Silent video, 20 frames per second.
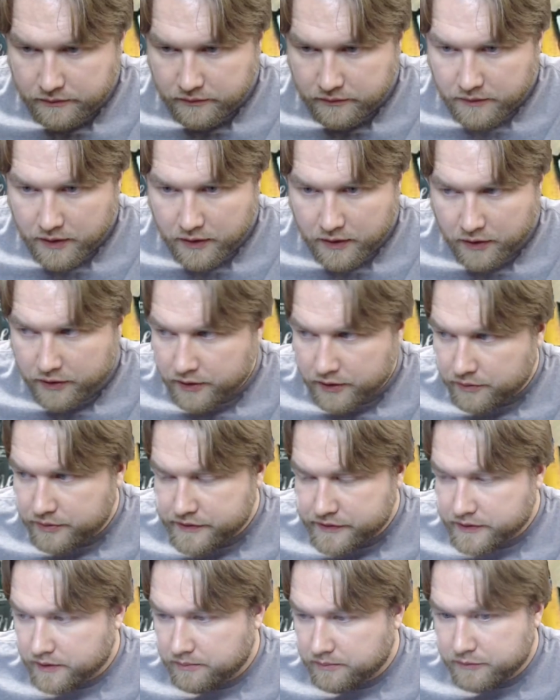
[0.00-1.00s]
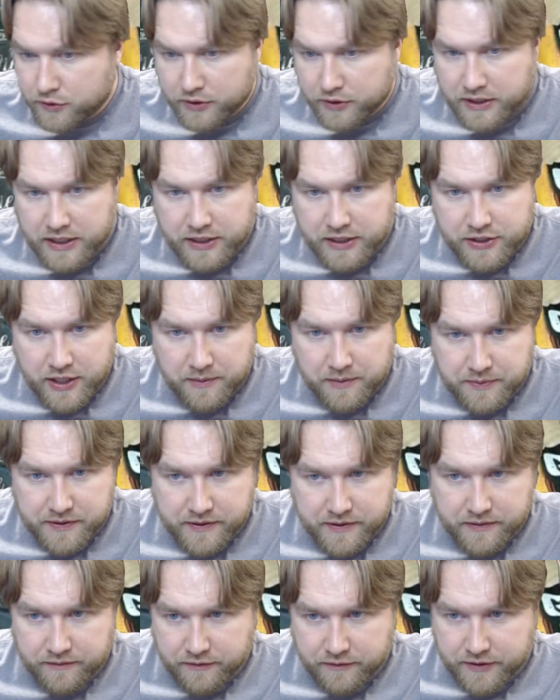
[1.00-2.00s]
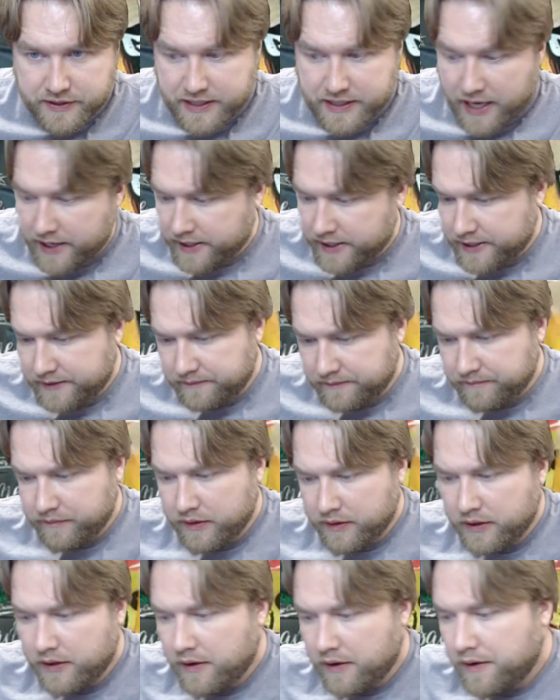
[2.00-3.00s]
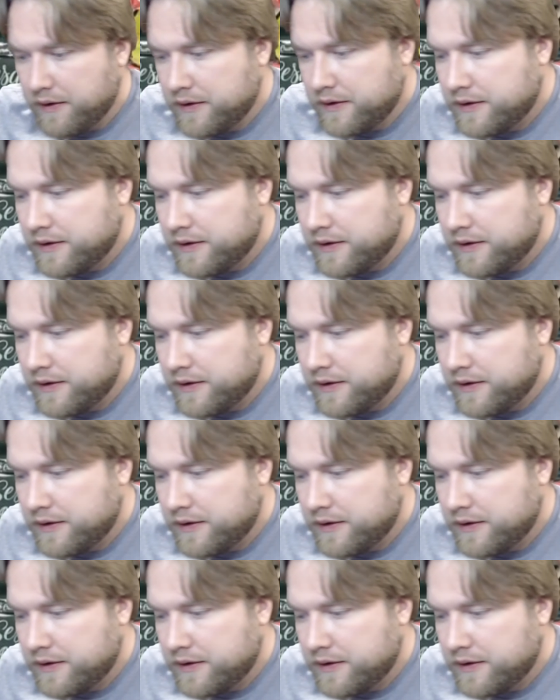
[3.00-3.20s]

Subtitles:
go good with some tortilla chips for snacking. All